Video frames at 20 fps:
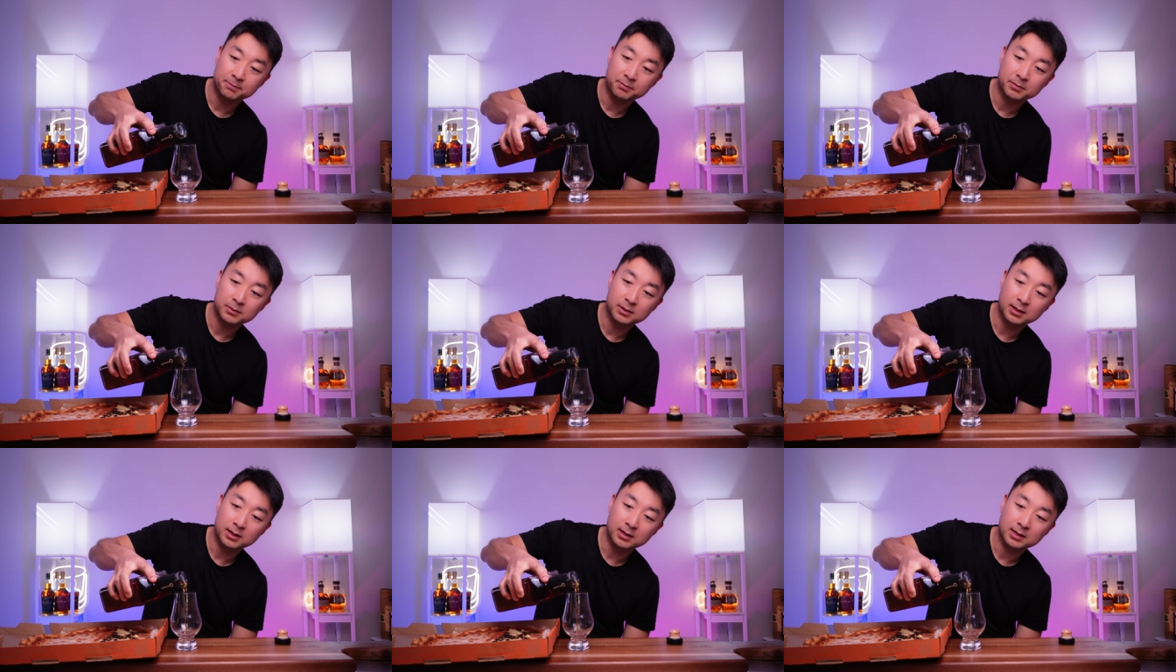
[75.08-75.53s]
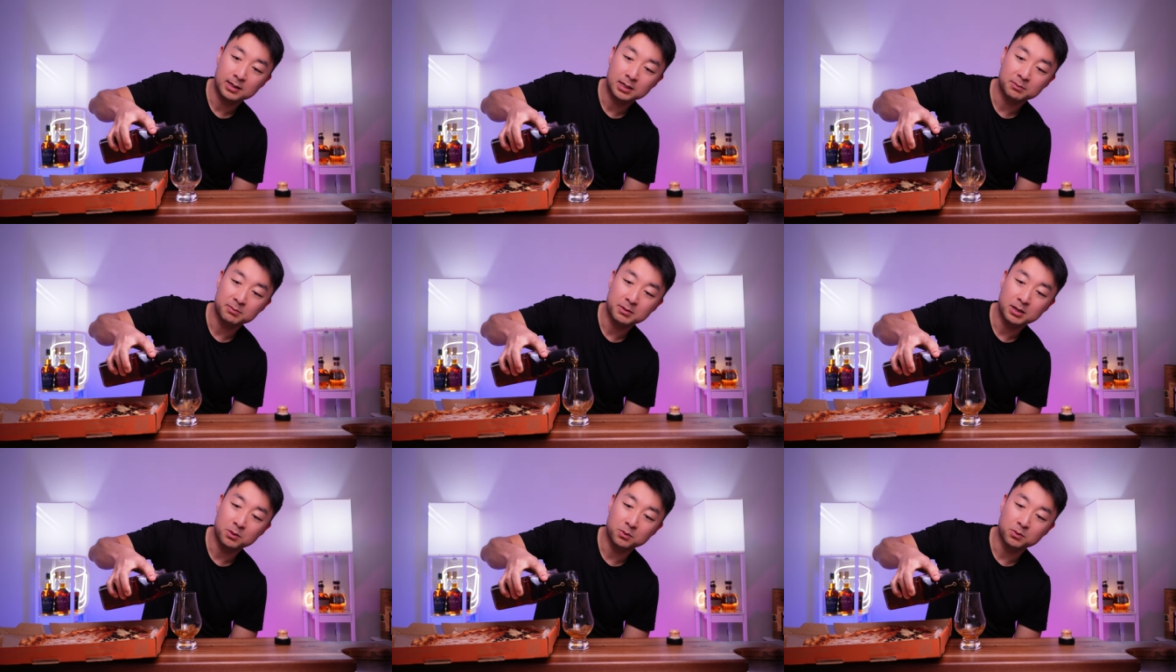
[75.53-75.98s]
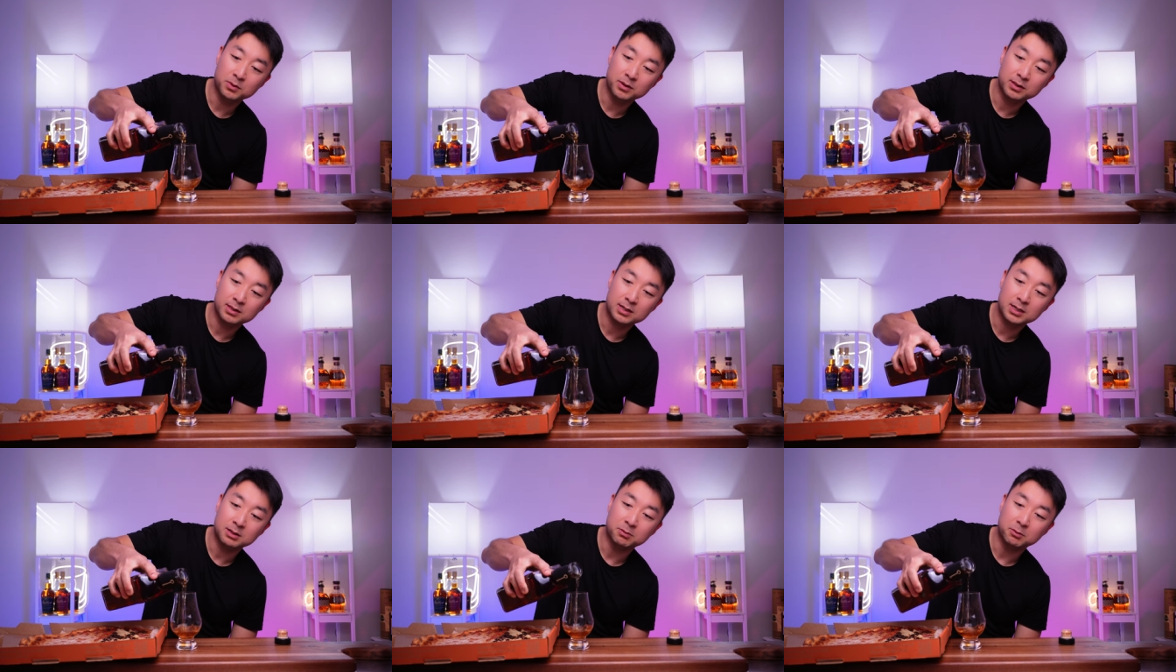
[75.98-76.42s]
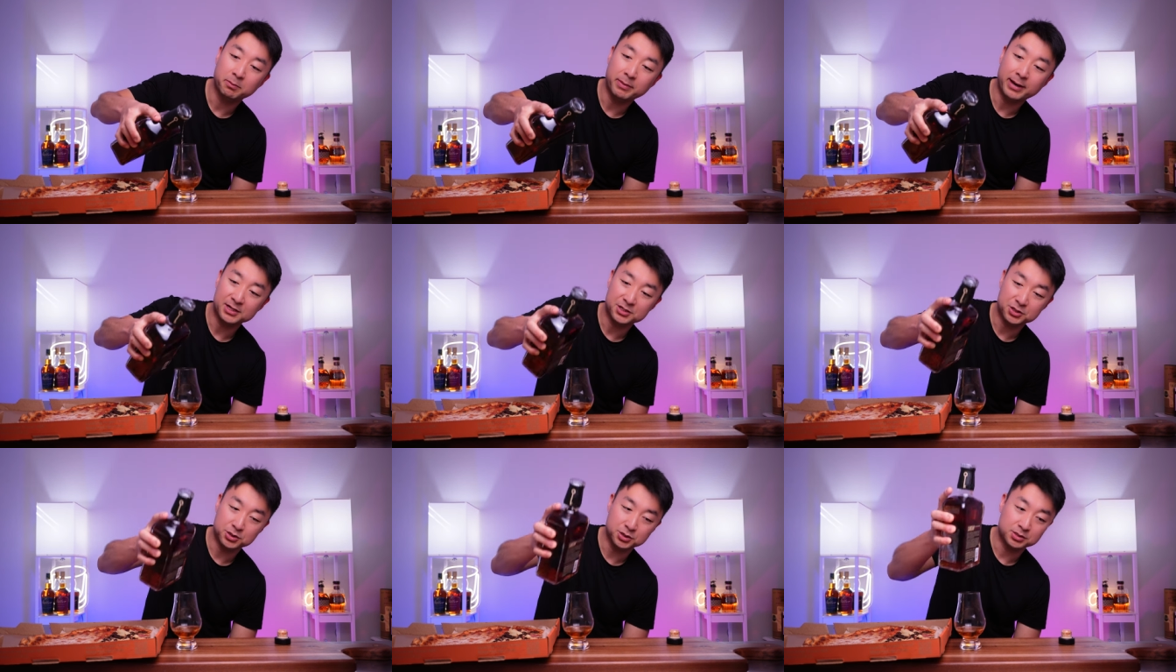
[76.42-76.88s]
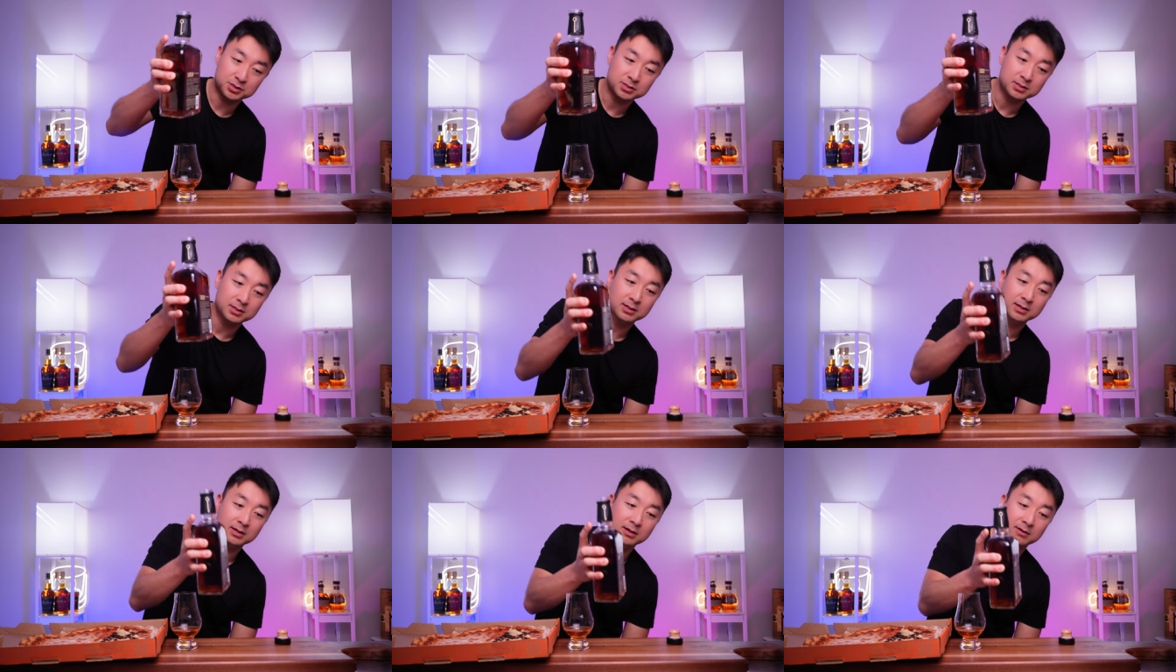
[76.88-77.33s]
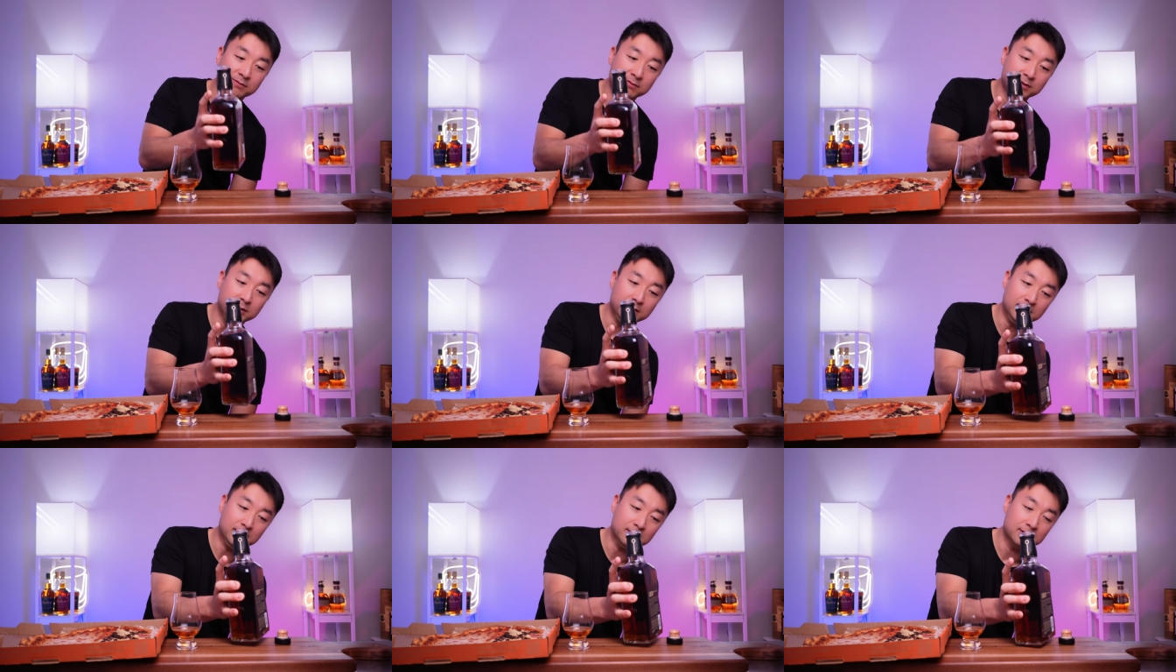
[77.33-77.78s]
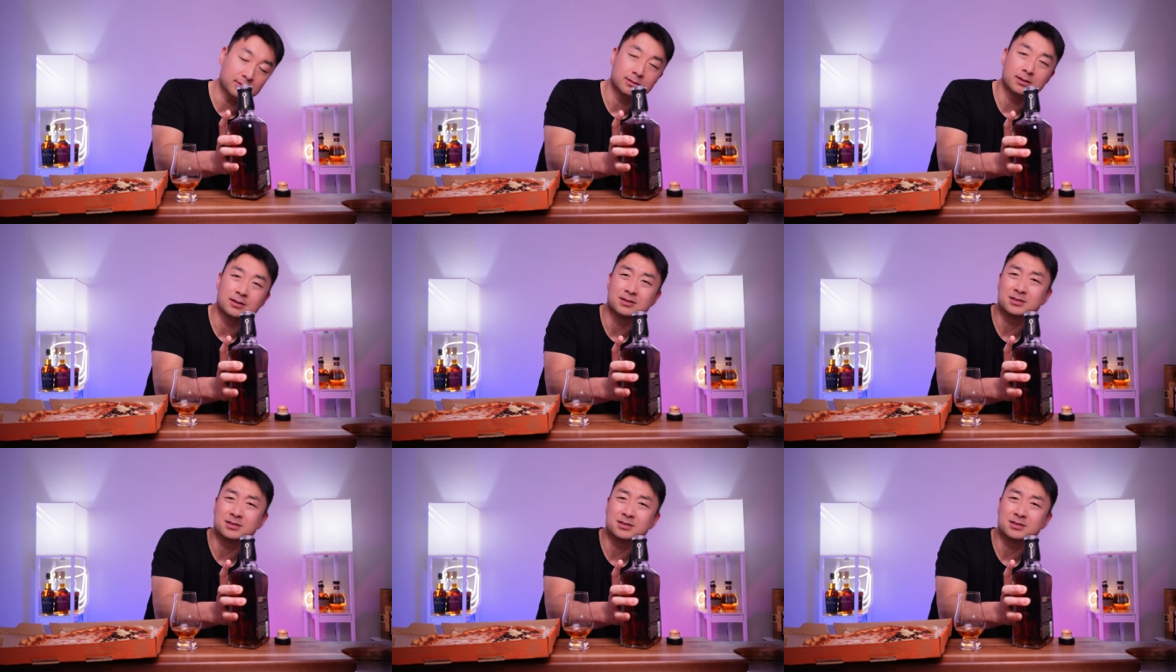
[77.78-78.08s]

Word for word: they come out with a couple batches every year.